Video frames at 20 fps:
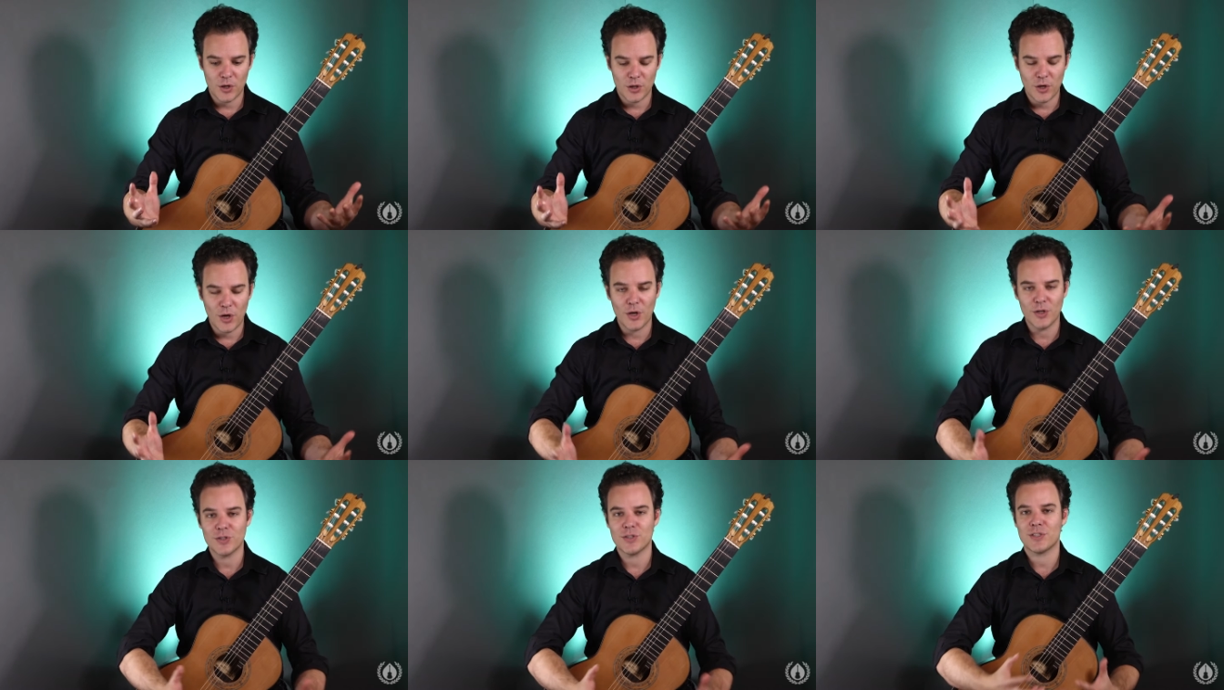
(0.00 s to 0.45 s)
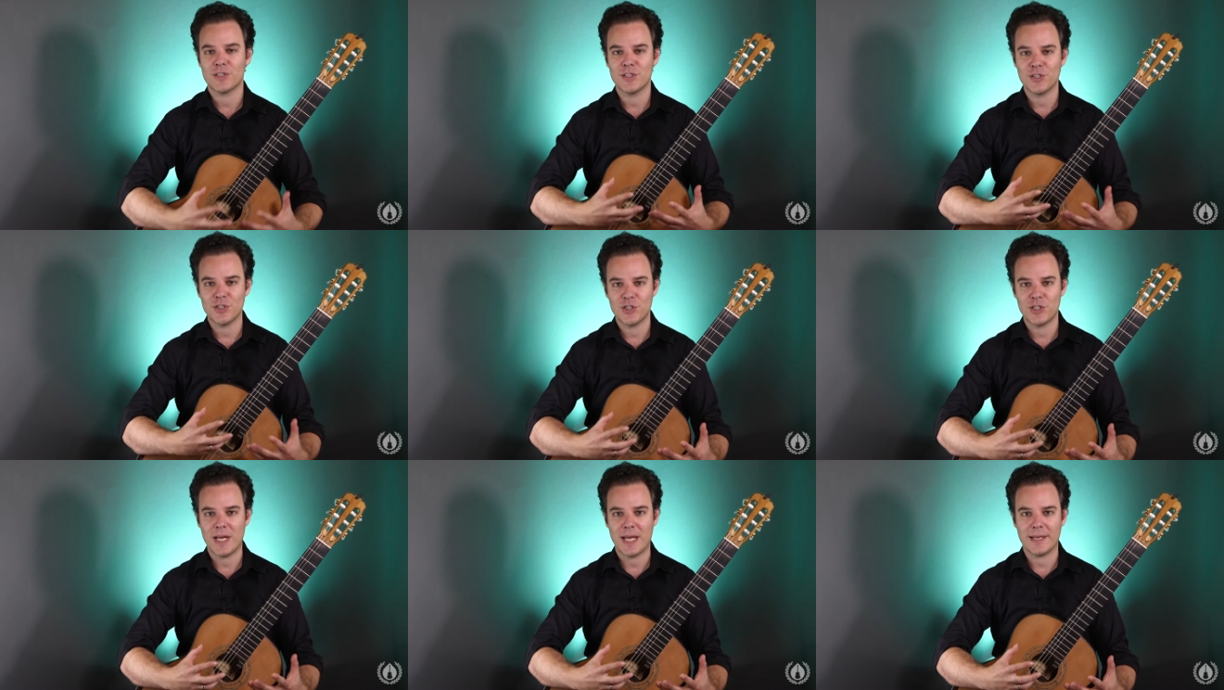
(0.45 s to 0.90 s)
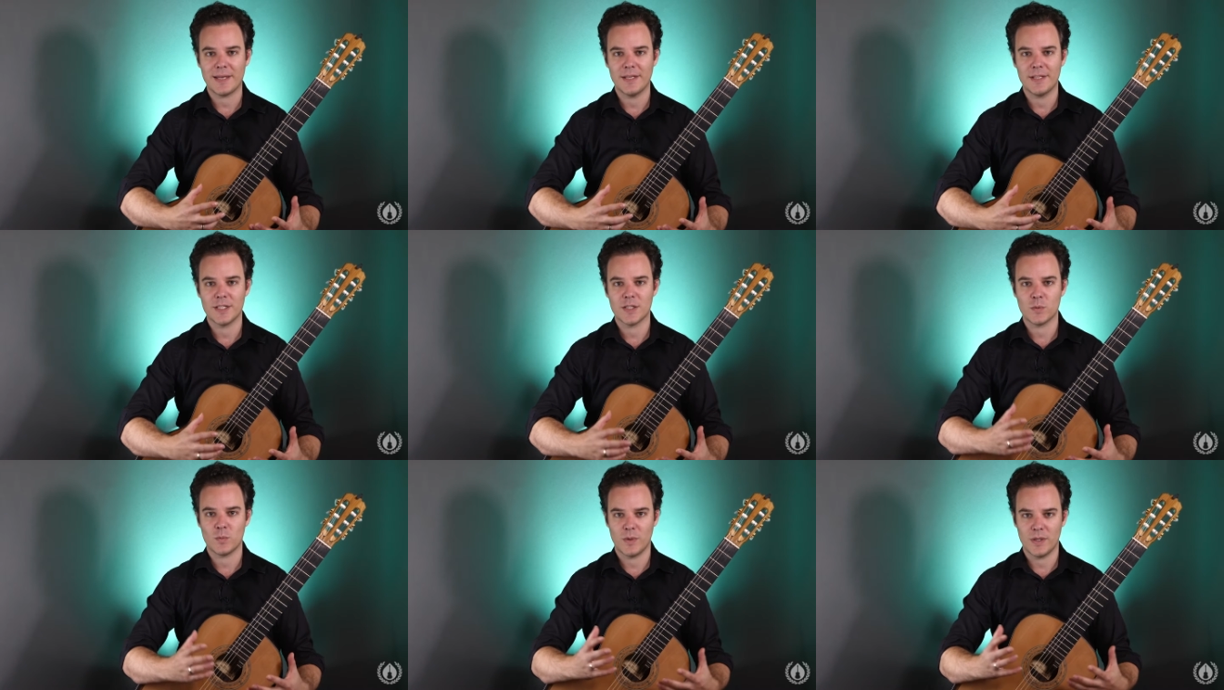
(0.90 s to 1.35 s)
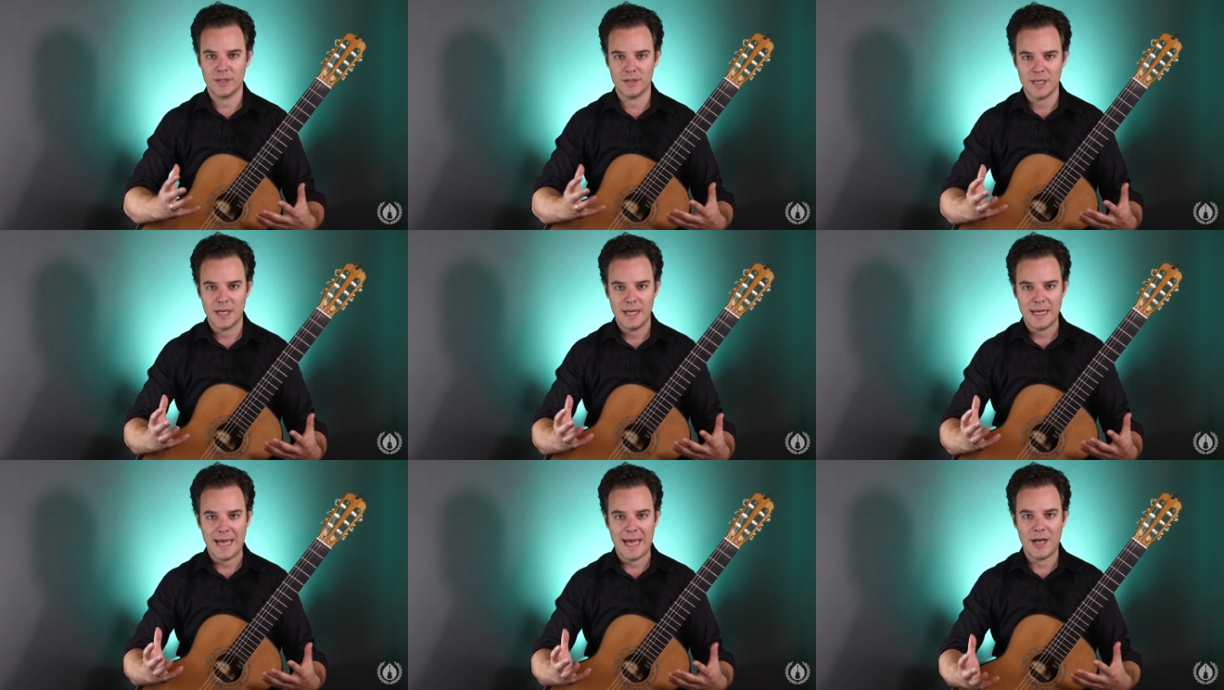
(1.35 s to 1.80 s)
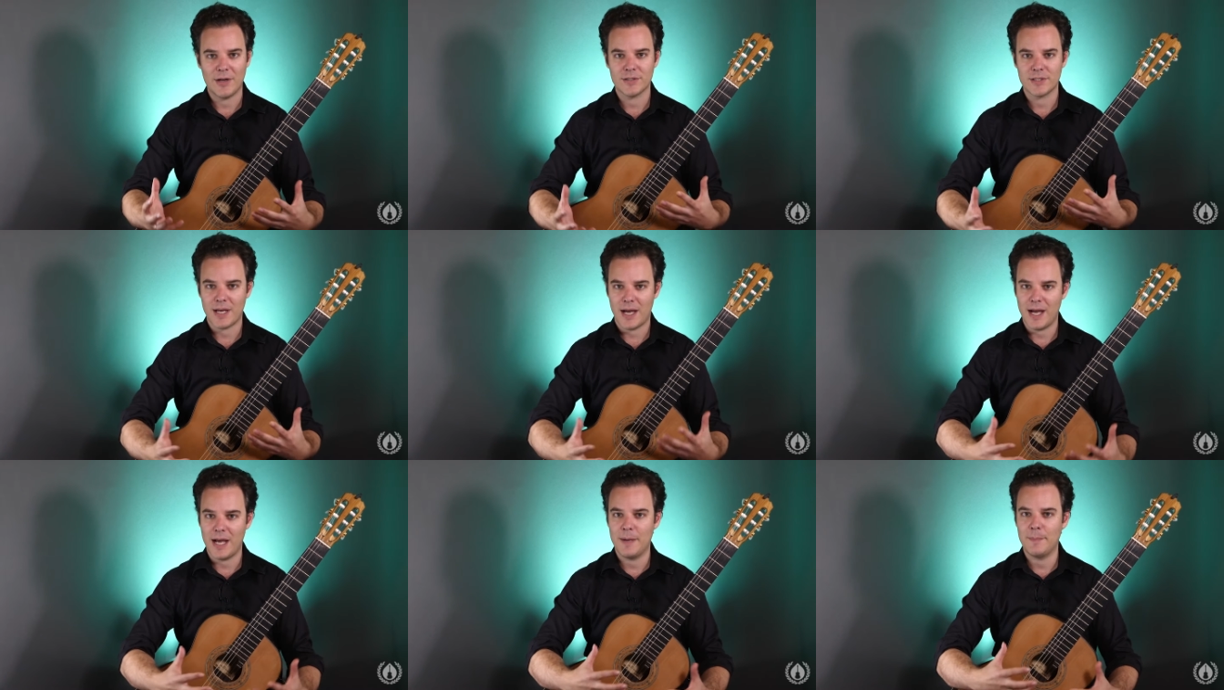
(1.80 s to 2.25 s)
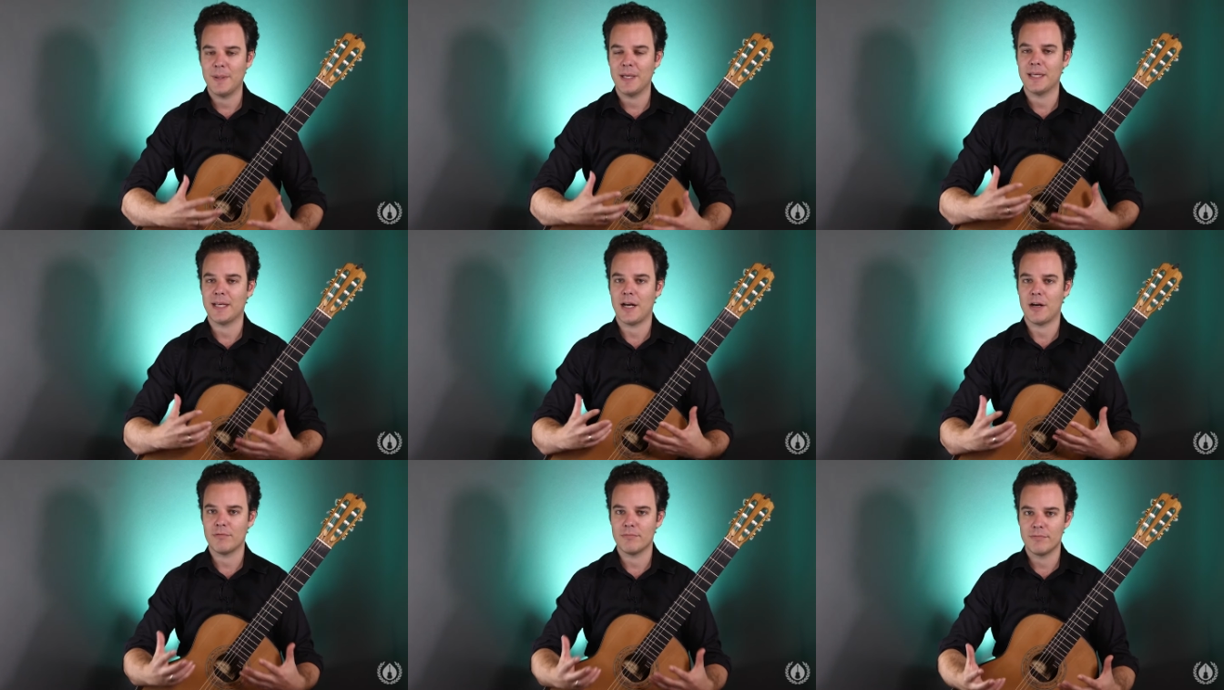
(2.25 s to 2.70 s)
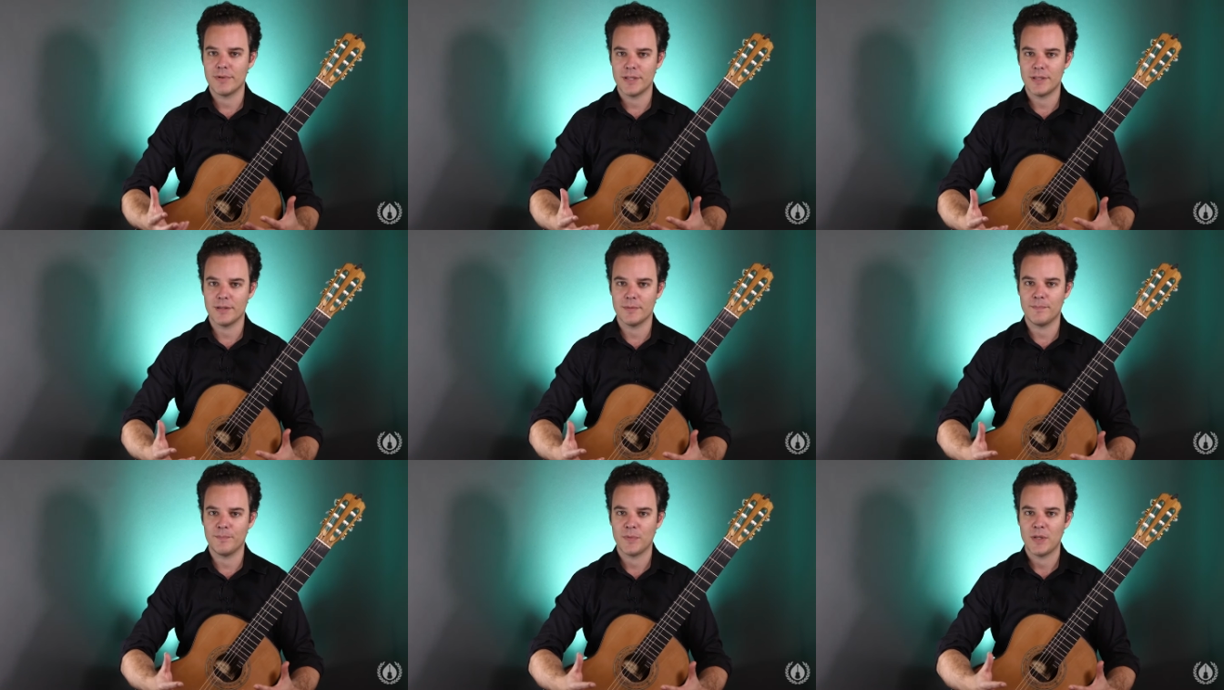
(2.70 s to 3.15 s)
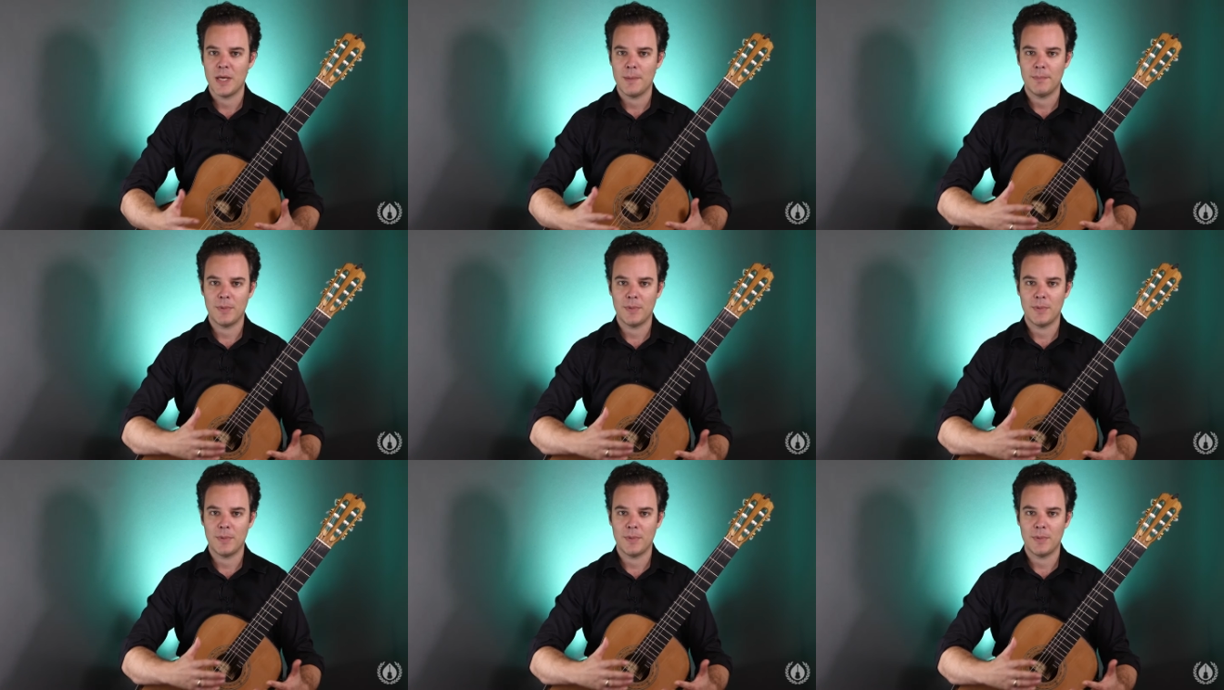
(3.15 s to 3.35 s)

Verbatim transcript: constant check ins with our timing and our rhythm